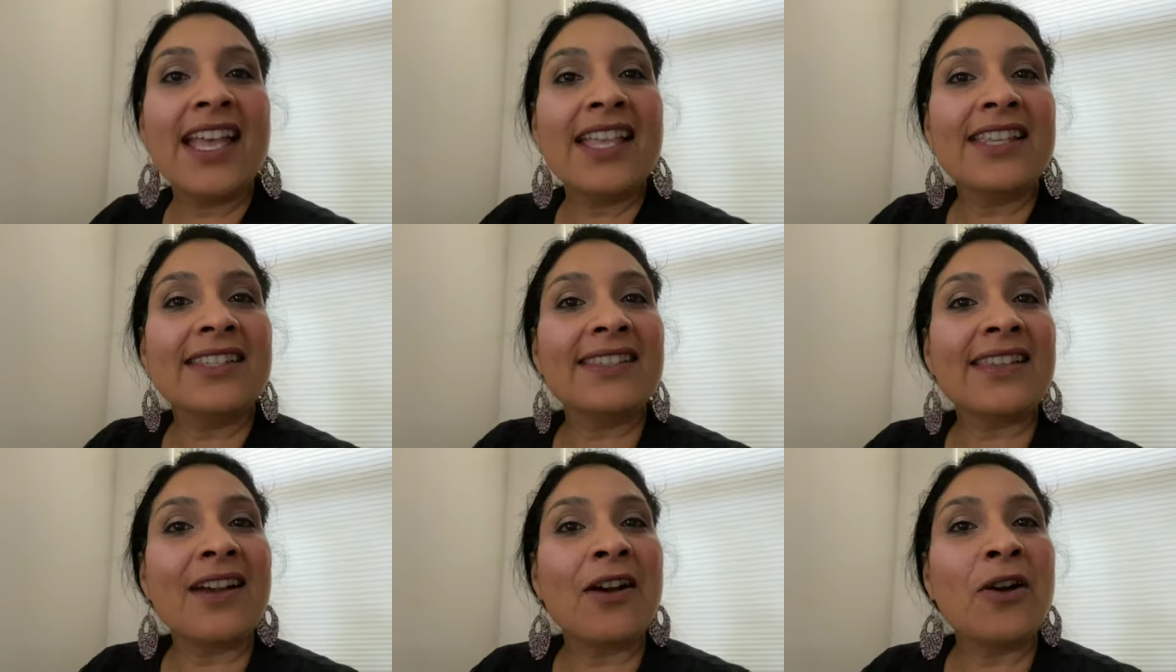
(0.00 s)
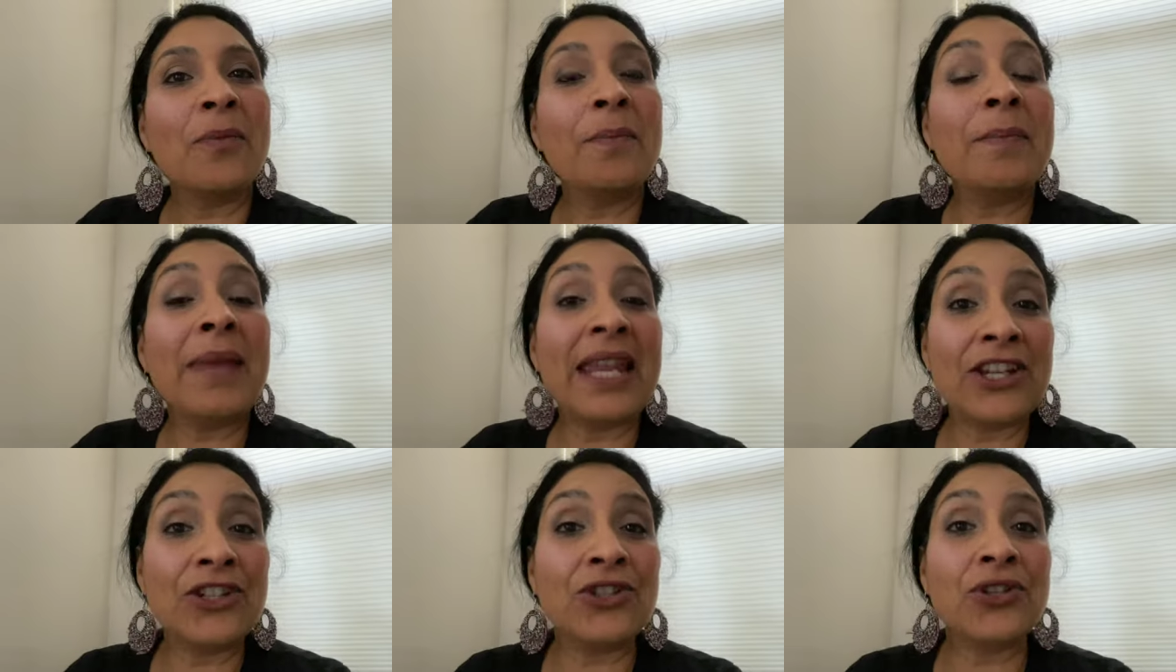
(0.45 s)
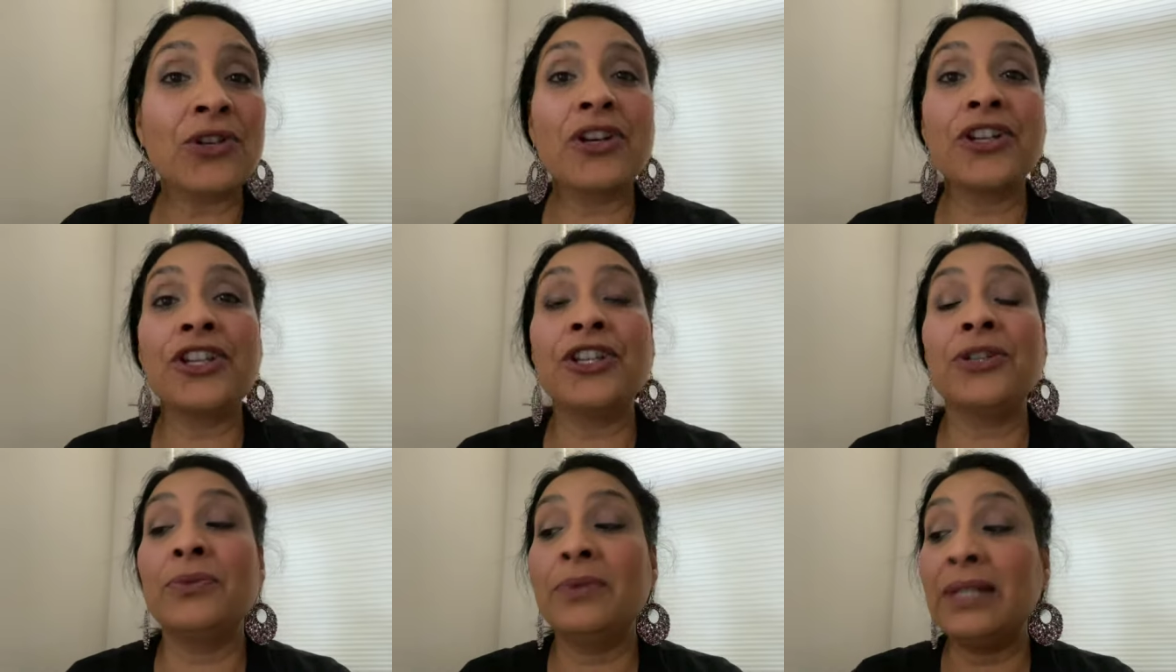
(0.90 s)
So make sure
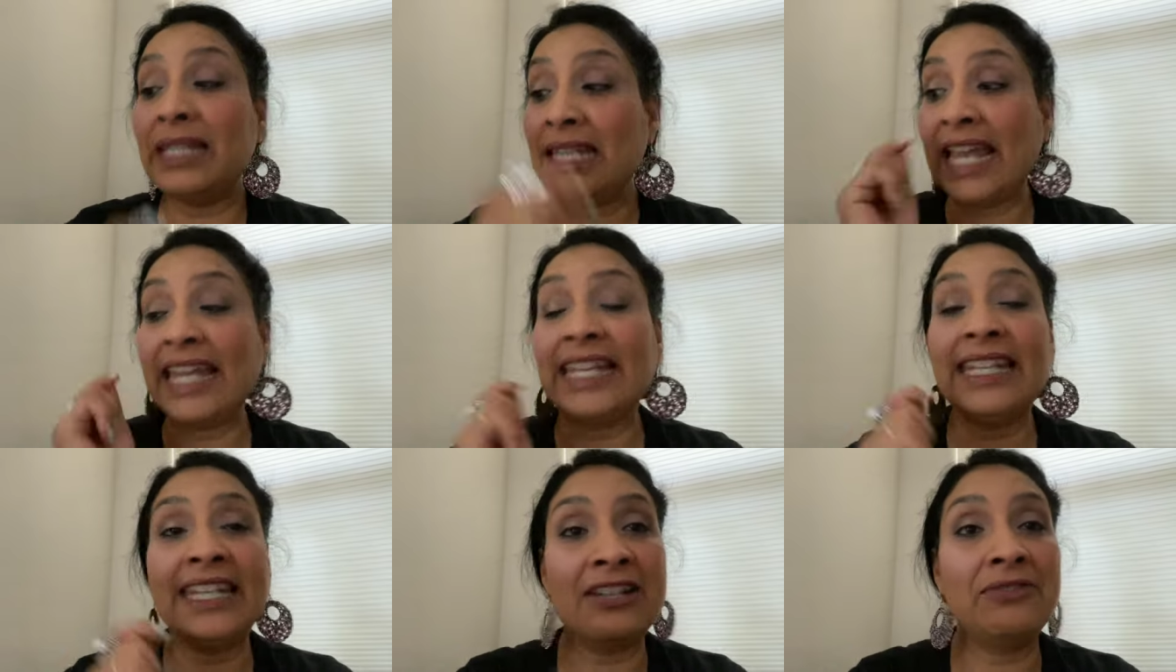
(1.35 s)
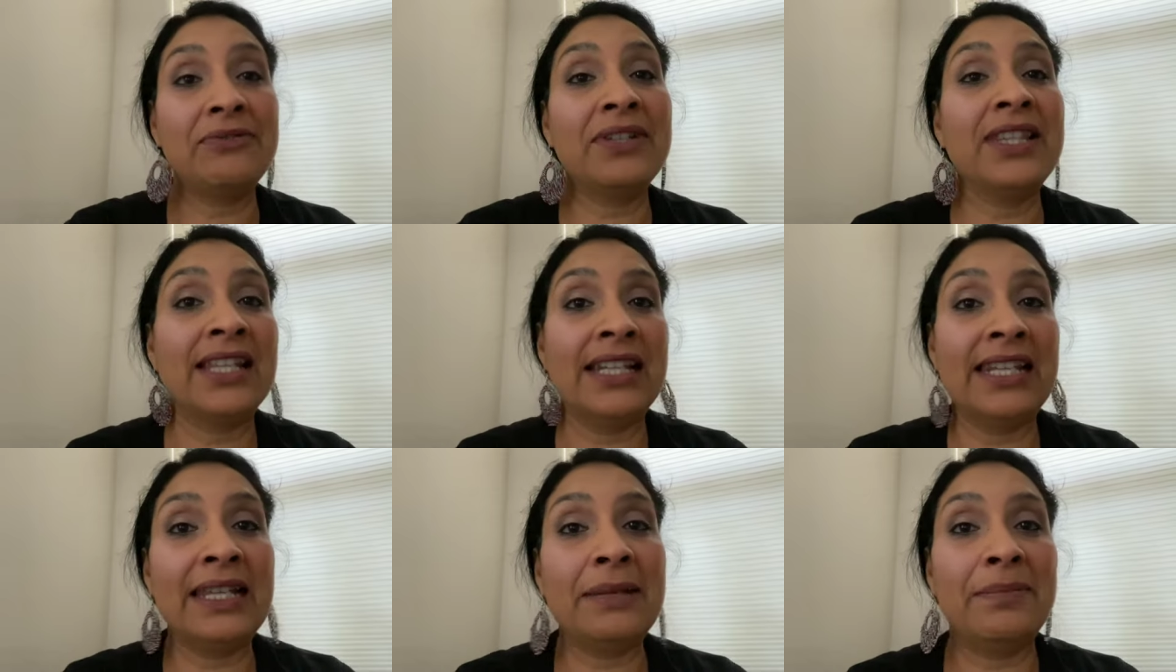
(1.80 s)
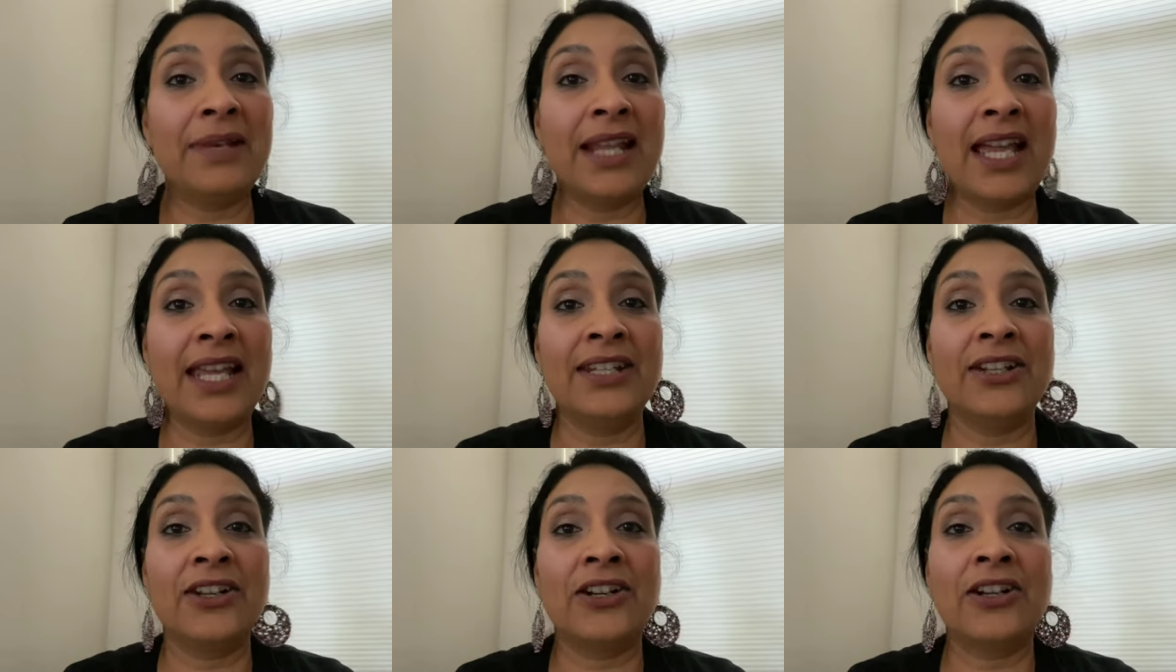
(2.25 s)
you line it with a lip
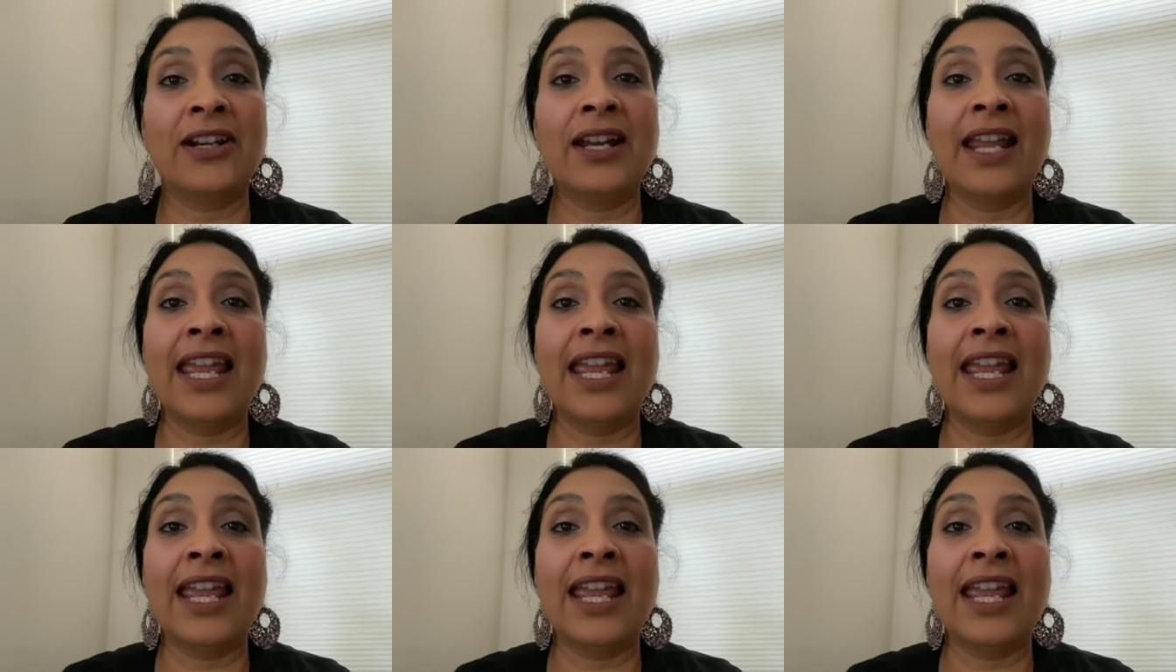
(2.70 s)
liner